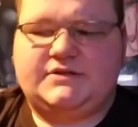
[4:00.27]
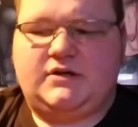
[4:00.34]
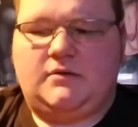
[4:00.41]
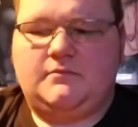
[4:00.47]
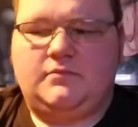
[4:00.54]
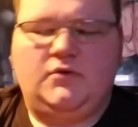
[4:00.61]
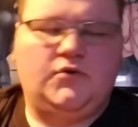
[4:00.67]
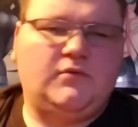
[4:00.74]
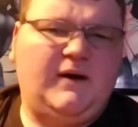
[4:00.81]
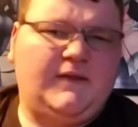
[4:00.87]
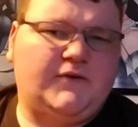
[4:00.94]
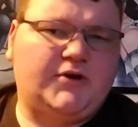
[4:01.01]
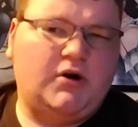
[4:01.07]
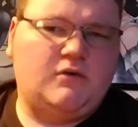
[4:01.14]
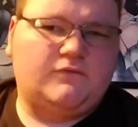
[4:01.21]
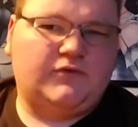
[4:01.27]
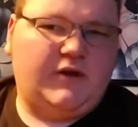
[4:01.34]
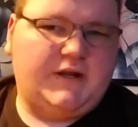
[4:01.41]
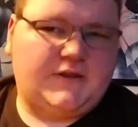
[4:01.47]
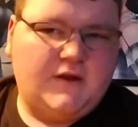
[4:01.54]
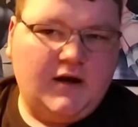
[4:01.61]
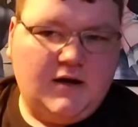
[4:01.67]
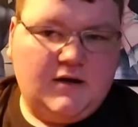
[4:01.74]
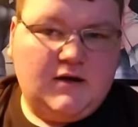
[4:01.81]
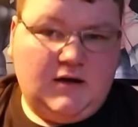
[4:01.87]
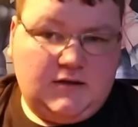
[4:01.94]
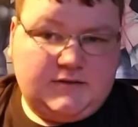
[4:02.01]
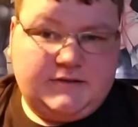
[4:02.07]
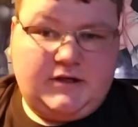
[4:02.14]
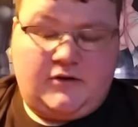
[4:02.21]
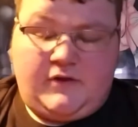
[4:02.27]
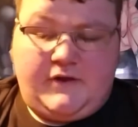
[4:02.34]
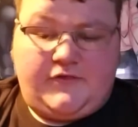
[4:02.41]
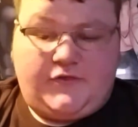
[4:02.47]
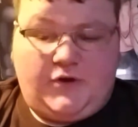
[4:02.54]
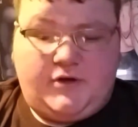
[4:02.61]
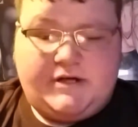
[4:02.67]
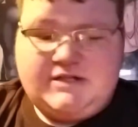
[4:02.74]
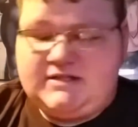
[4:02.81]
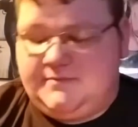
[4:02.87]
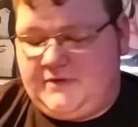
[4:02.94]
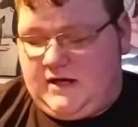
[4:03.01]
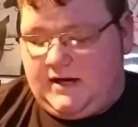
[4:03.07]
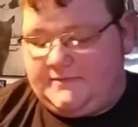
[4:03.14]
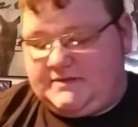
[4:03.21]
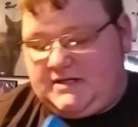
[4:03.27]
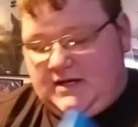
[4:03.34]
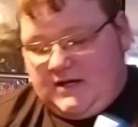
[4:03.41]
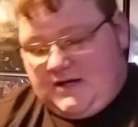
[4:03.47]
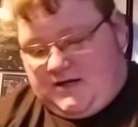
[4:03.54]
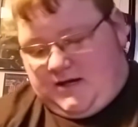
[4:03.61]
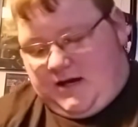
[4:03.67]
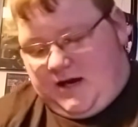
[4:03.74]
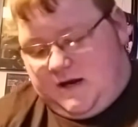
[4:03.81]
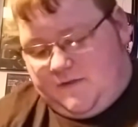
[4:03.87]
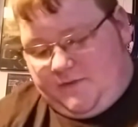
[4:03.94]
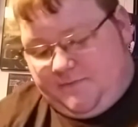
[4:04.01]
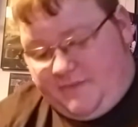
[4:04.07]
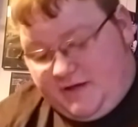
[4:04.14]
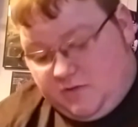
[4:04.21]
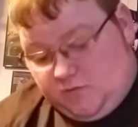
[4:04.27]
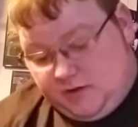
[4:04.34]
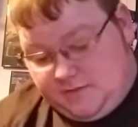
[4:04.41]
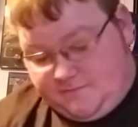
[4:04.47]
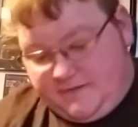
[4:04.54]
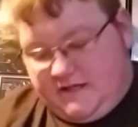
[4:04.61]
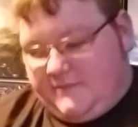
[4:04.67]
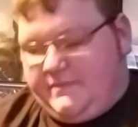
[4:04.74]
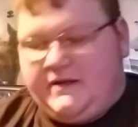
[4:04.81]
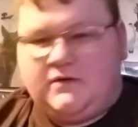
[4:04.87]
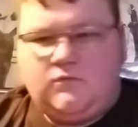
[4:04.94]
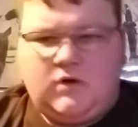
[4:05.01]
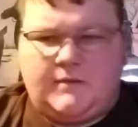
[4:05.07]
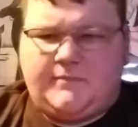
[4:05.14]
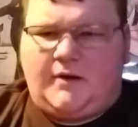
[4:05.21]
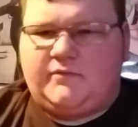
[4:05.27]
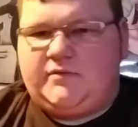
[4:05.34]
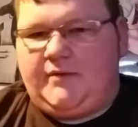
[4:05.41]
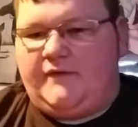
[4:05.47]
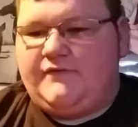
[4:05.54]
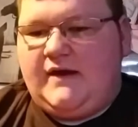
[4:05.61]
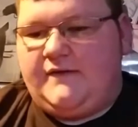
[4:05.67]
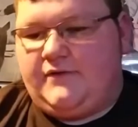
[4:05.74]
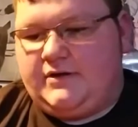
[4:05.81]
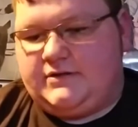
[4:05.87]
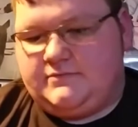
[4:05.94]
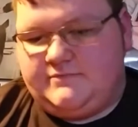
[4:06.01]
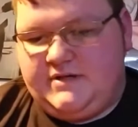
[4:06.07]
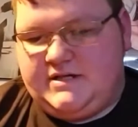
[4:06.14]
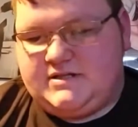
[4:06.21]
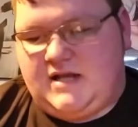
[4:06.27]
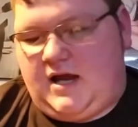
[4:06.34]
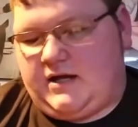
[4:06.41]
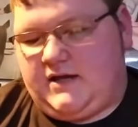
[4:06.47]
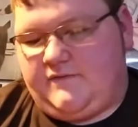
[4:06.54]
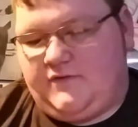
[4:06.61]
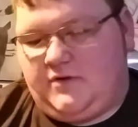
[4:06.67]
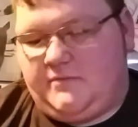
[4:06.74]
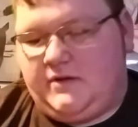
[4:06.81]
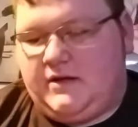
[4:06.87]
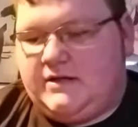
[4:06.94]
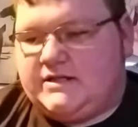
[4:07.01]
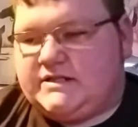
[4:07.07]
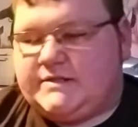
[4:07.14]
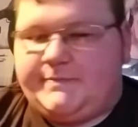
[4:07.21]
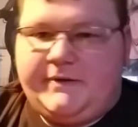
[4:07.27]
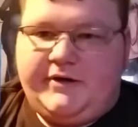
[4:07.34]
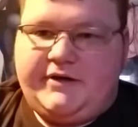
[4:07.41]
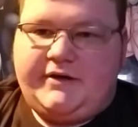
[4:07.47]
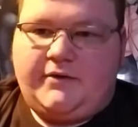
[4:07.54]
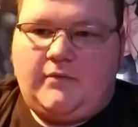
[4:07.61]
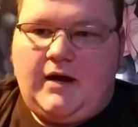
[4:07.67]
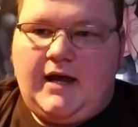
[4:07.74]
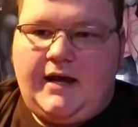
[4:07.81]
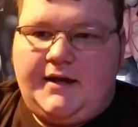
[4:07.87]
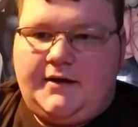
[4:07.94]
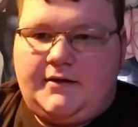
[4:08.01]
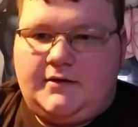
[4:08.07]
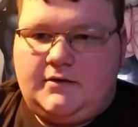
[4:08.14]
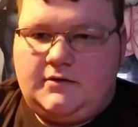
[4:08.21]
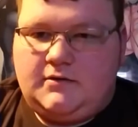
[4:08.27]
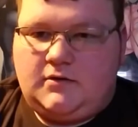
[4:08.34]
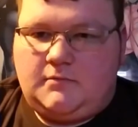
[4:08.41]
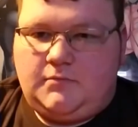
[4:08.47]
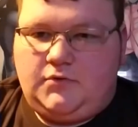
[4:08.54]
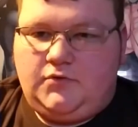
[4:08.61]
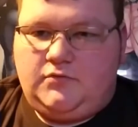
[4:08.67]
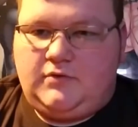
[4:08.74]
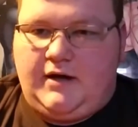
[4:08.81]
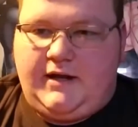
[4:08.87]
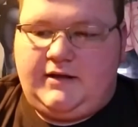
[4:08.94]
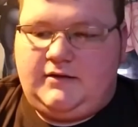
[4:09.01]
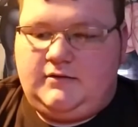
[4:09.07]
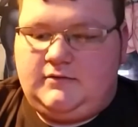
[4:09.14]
on Blu-ray they're going for like nearly 30 sometimes. The big one, big one, probably my favorite Miyazaki film, Spirited Away on Blu-ray,